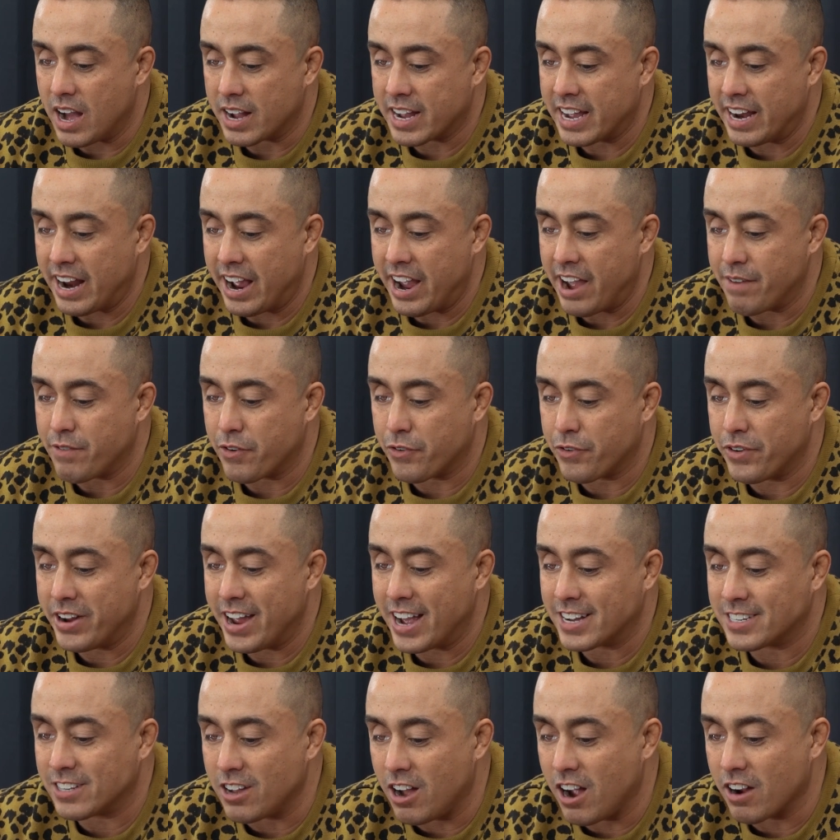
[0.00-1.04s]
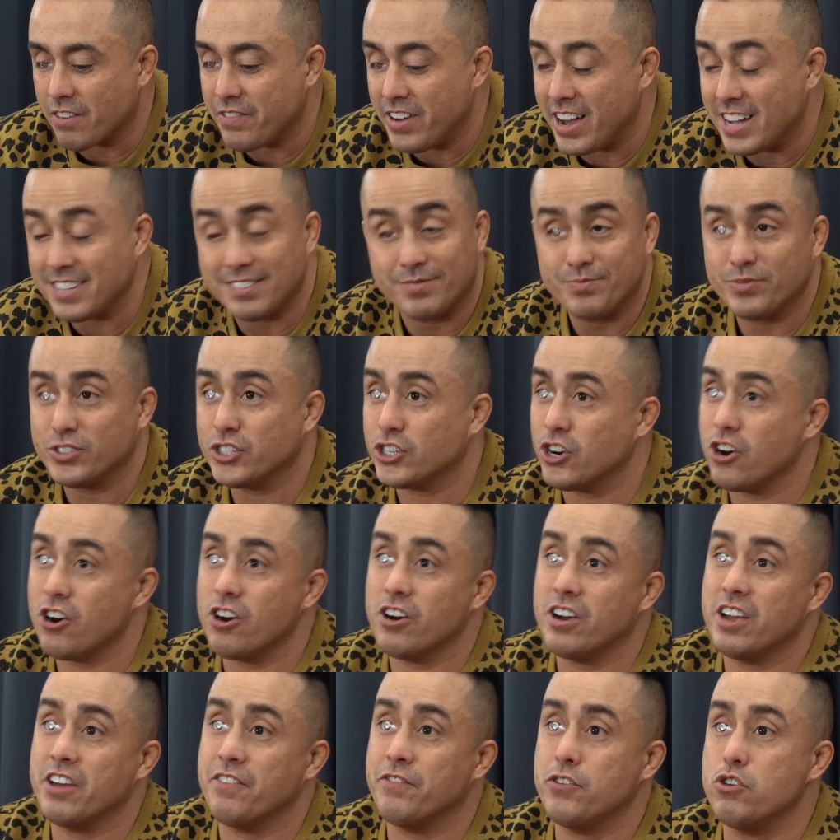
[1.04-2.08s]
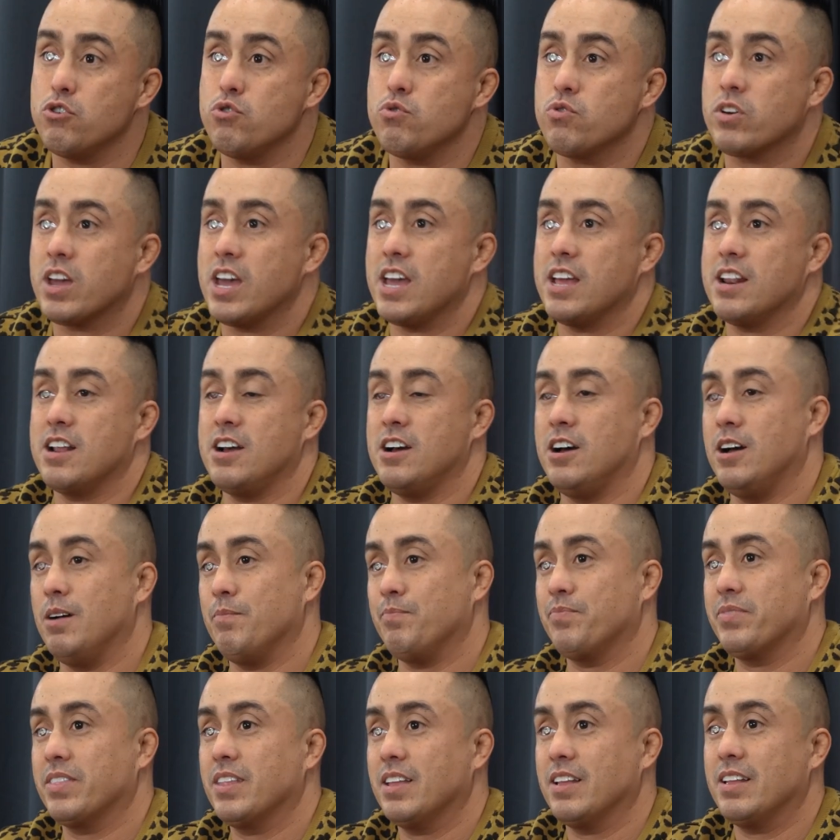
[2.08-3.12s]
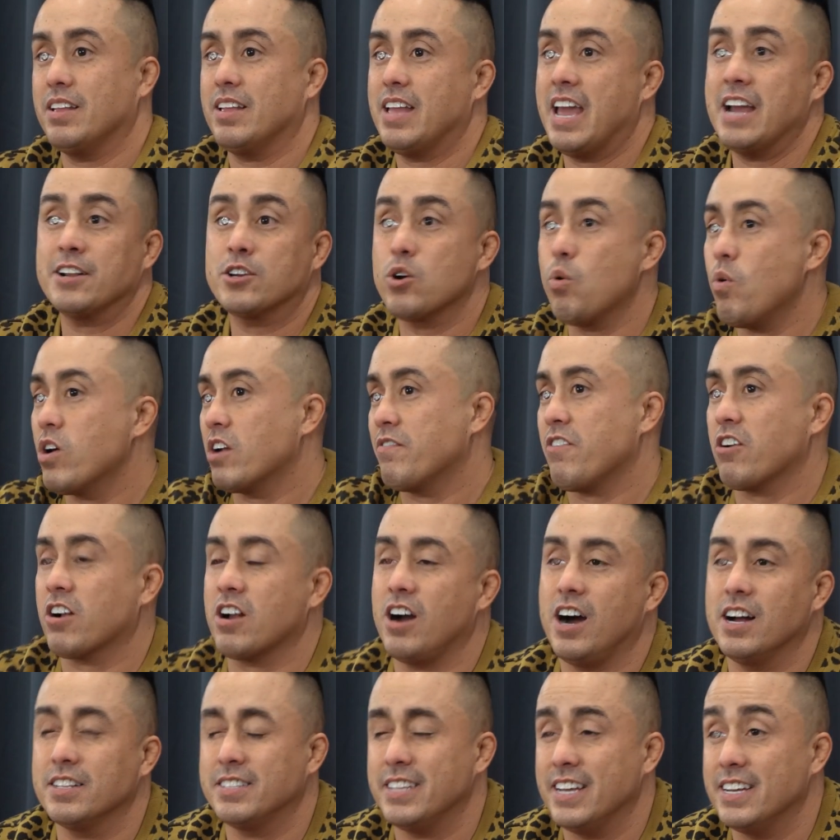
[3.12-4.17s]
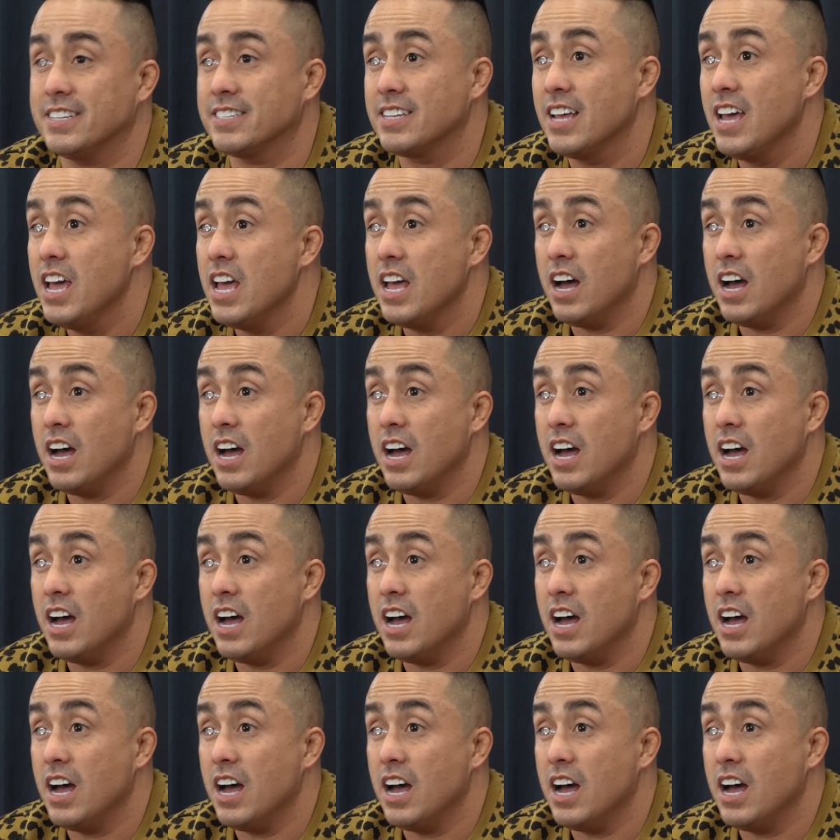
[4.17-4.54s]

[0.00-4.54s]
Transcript: can I have a free XDOG vest? Sure, if you can enter one of our contests.